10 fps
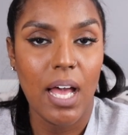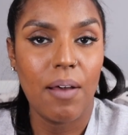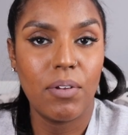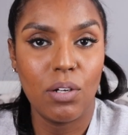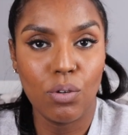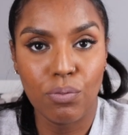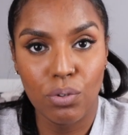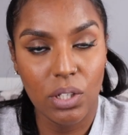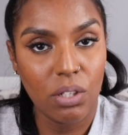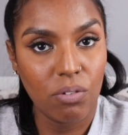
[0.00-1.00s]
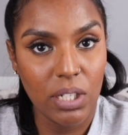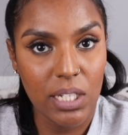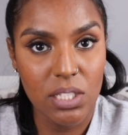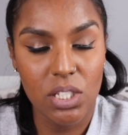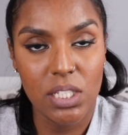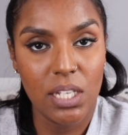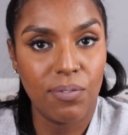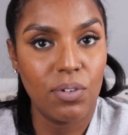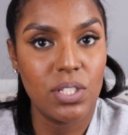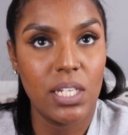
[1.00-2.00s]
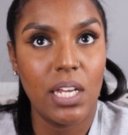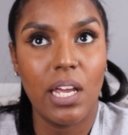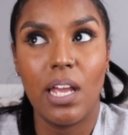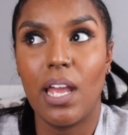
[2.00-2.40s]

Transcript: having a look through the ingredients to see if you see